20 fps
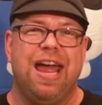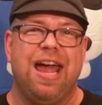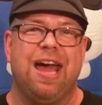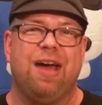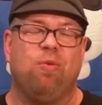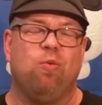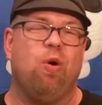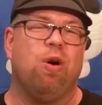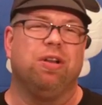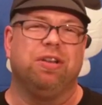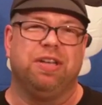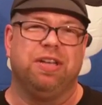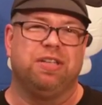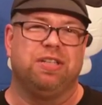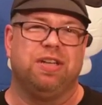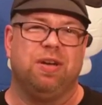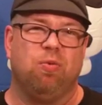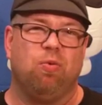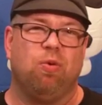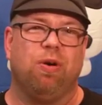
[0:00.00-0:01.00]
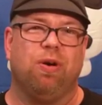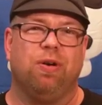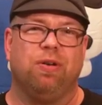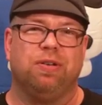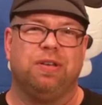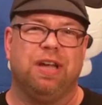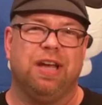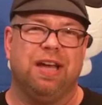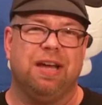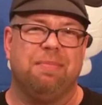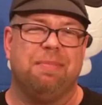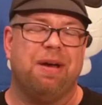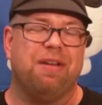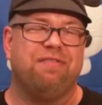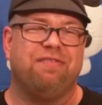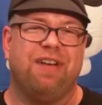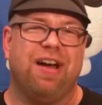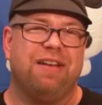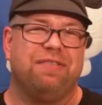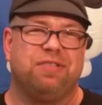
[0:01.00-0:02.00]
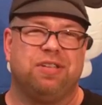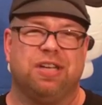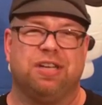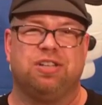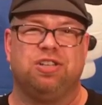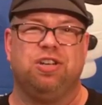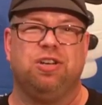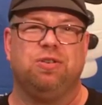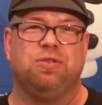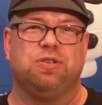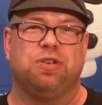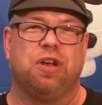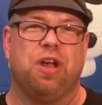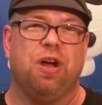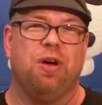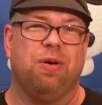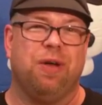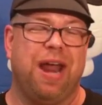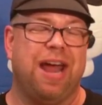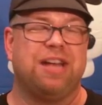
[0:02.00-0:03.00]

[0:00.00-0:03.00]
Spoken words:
at Walt Disney World about 5-6 years ago.